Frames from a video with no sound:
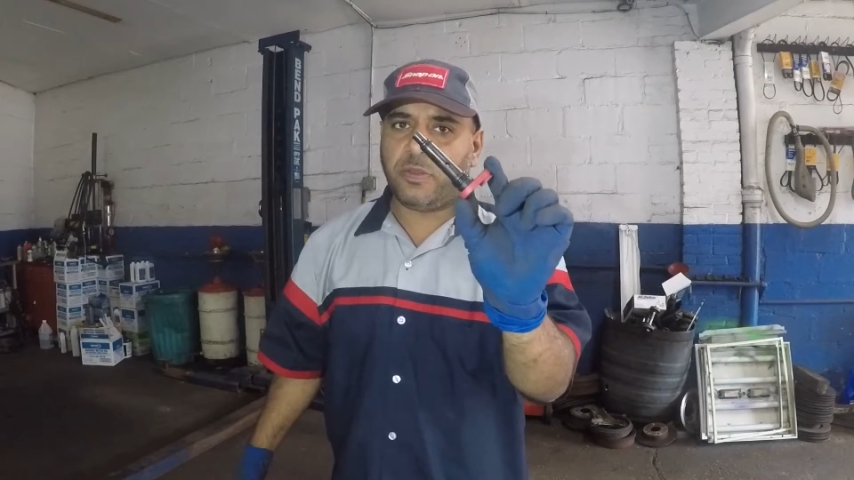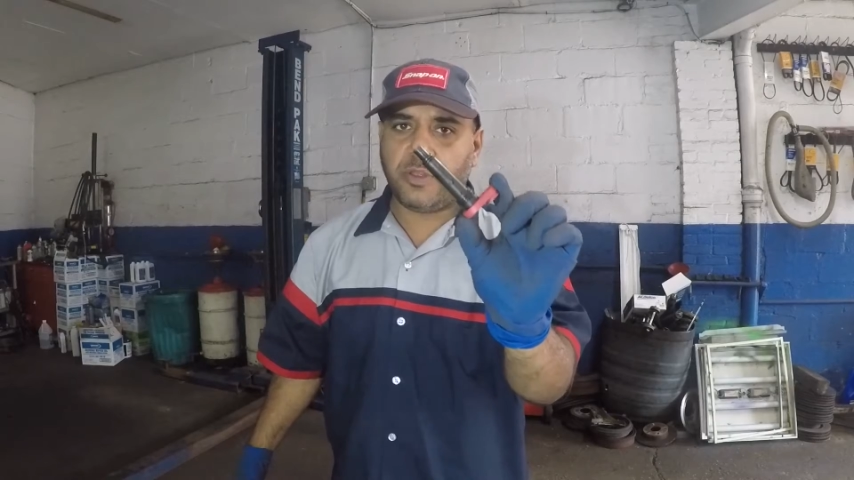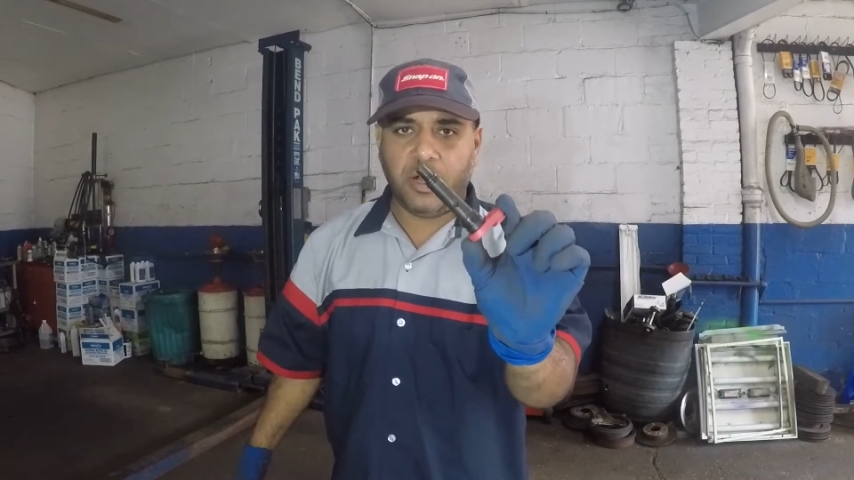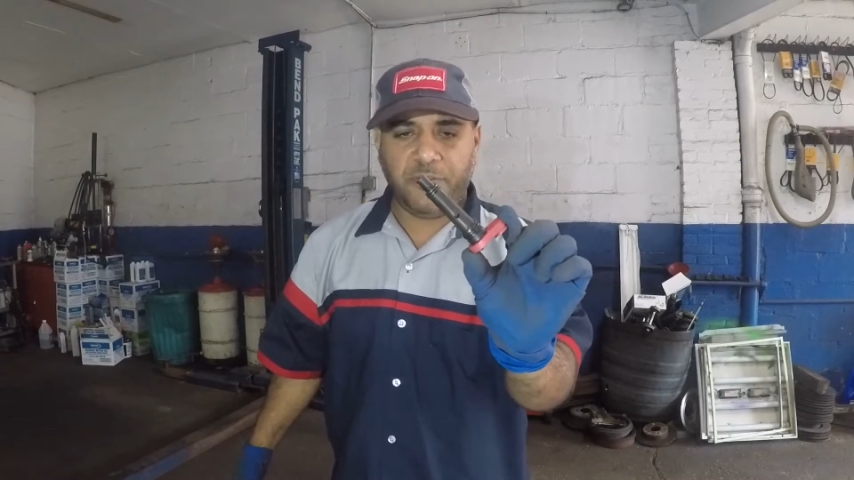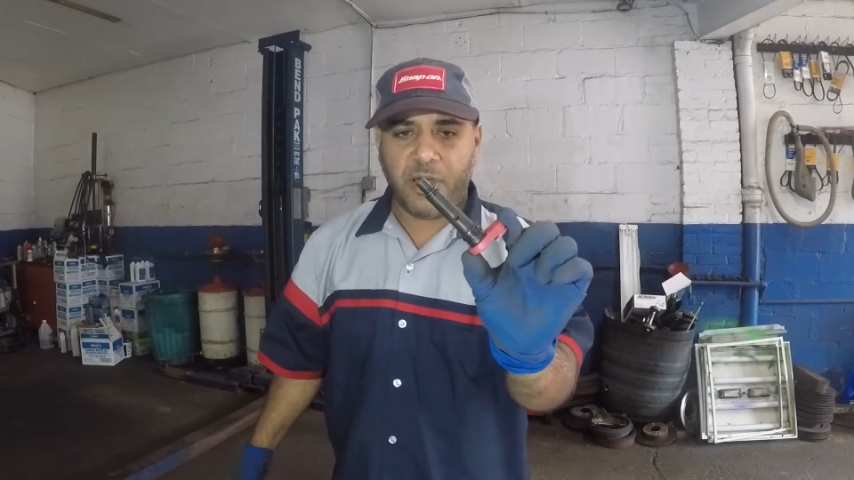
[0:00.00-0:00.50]

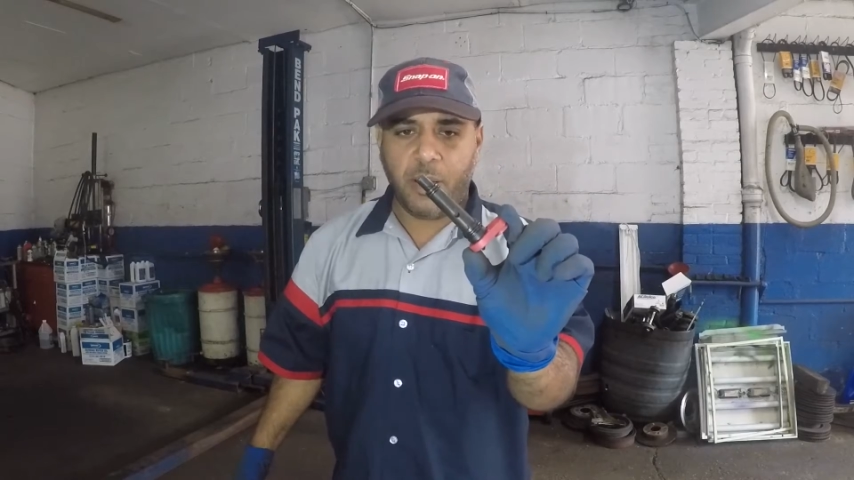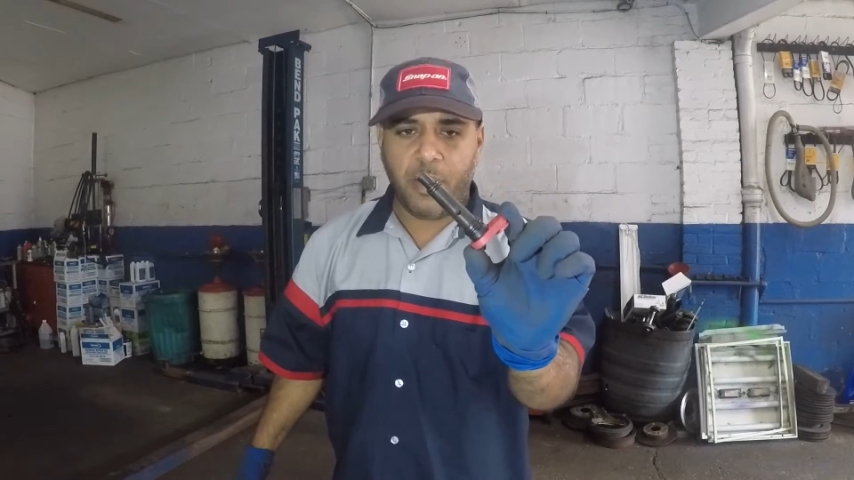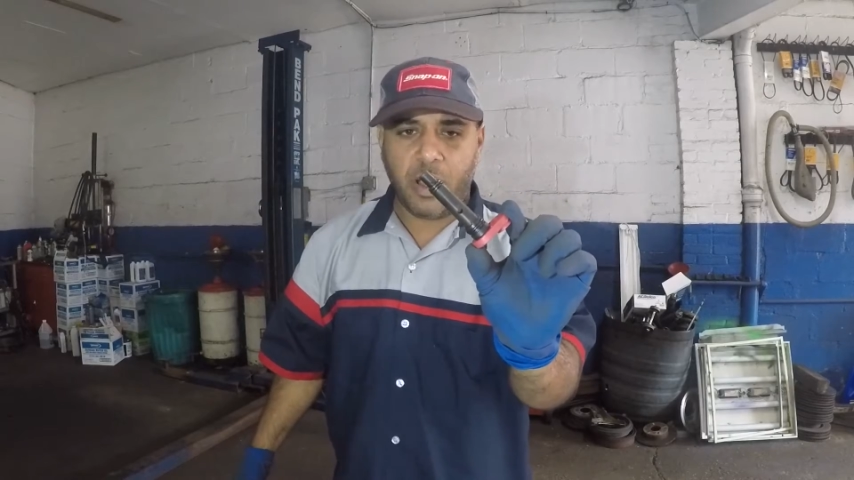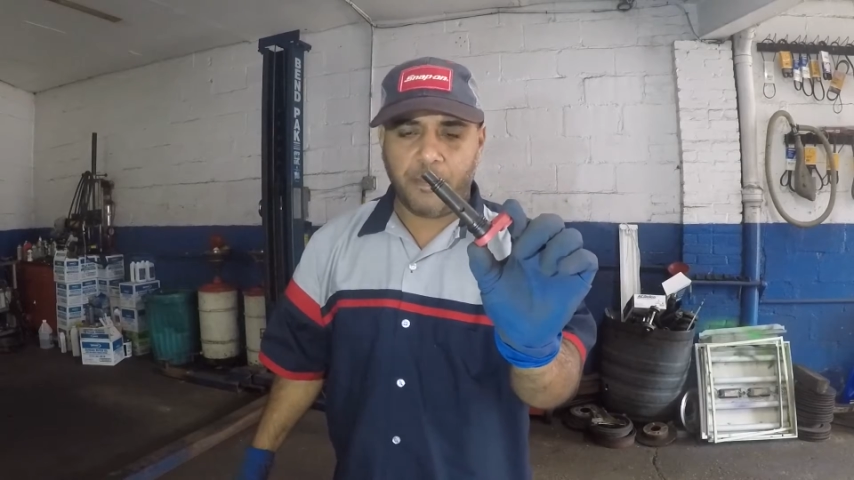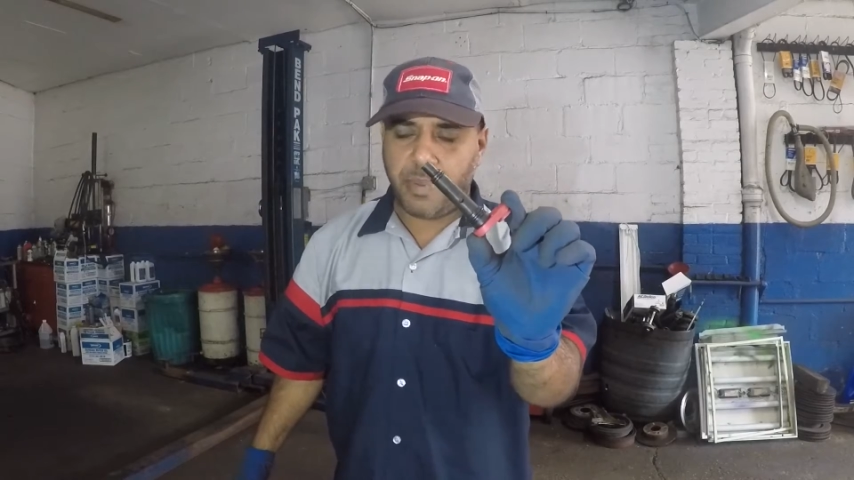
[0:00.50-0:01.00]

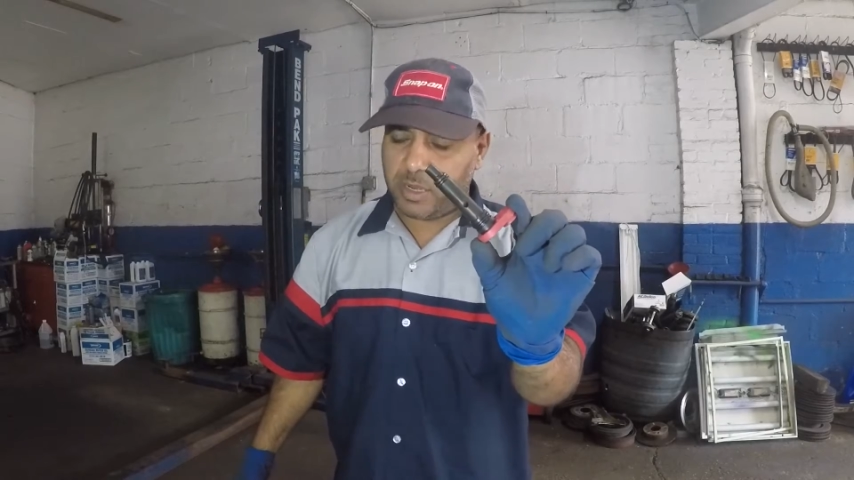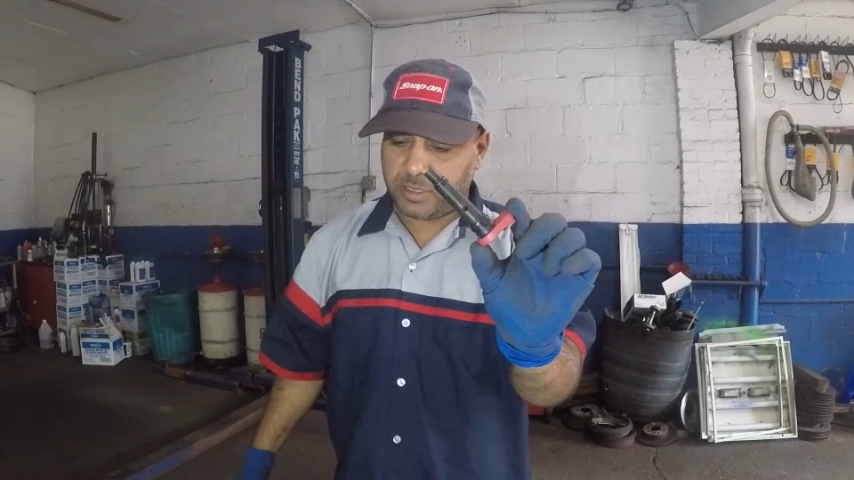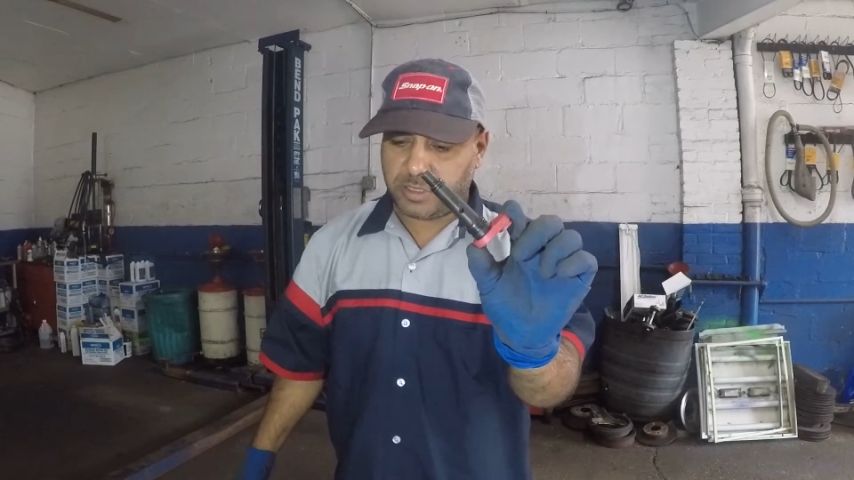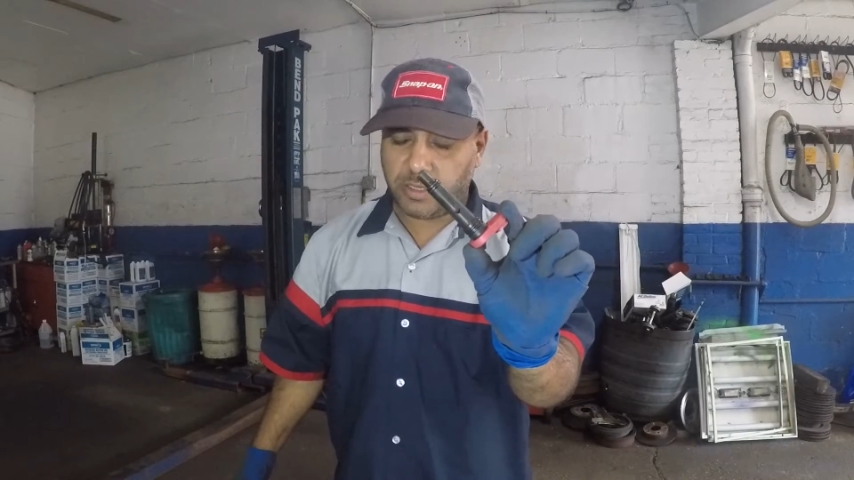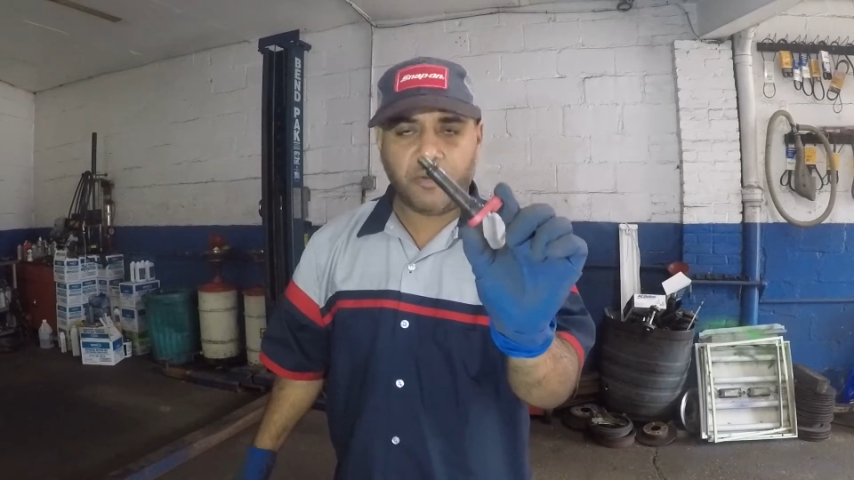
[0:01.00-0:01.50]
35
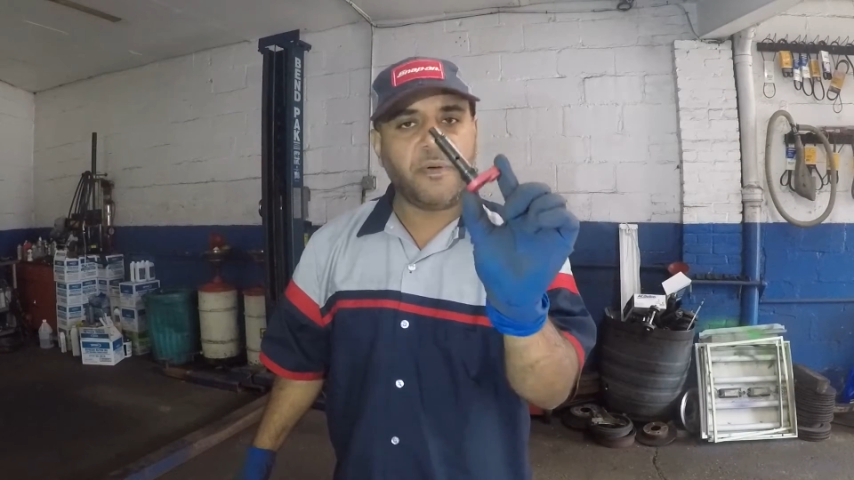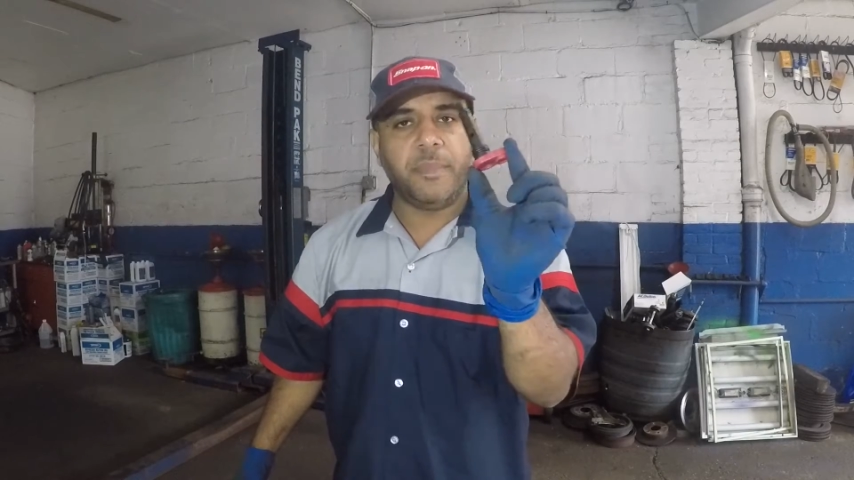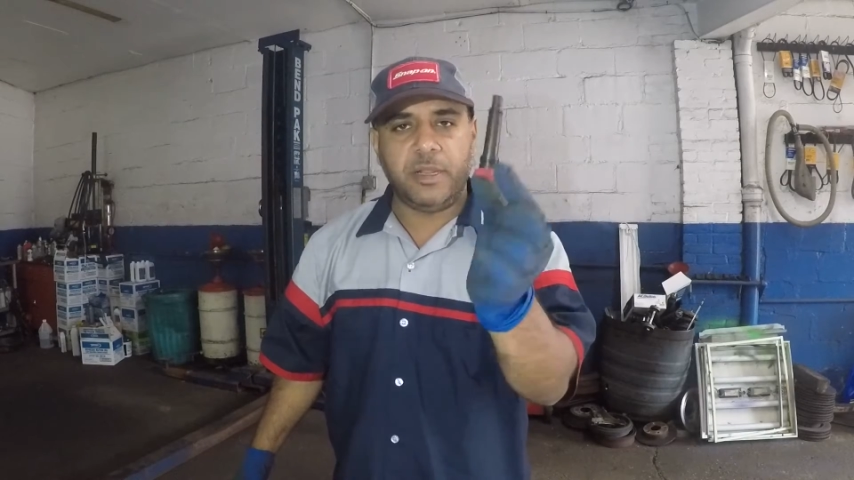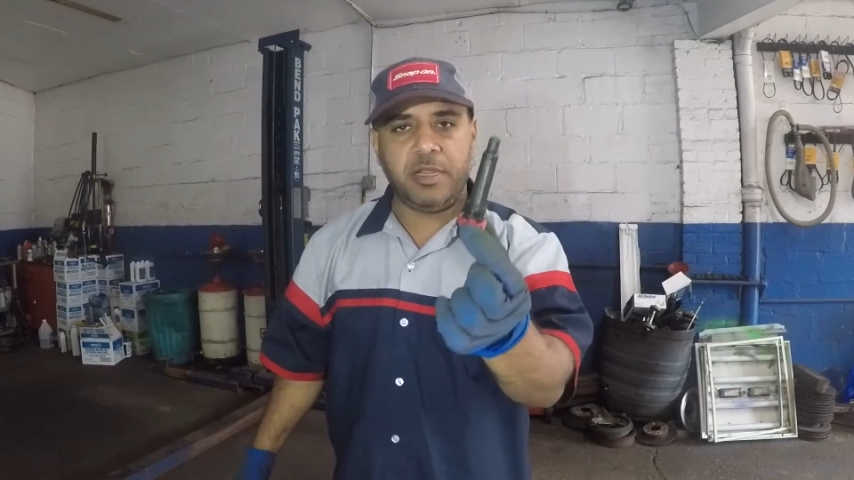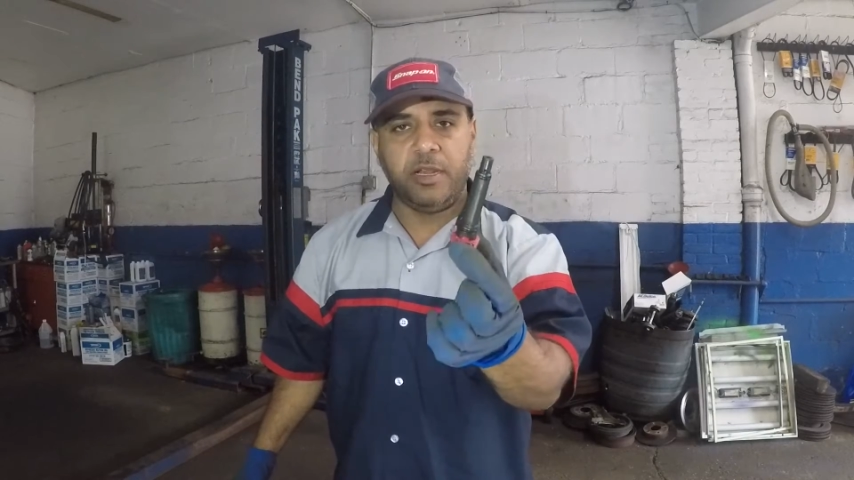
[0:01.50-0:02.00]
bucks from
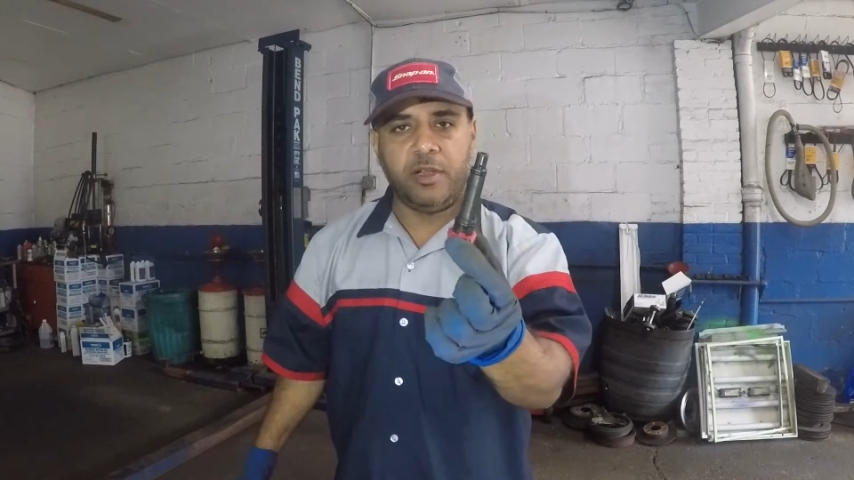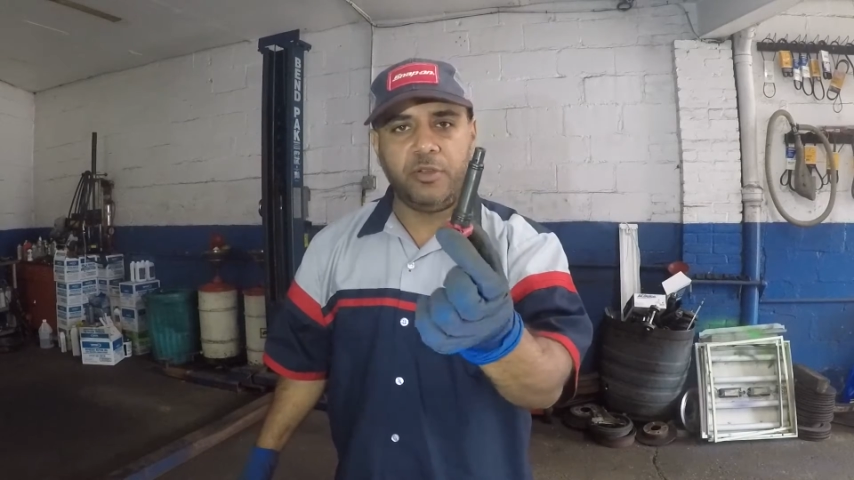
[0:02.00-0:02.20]
the dealer.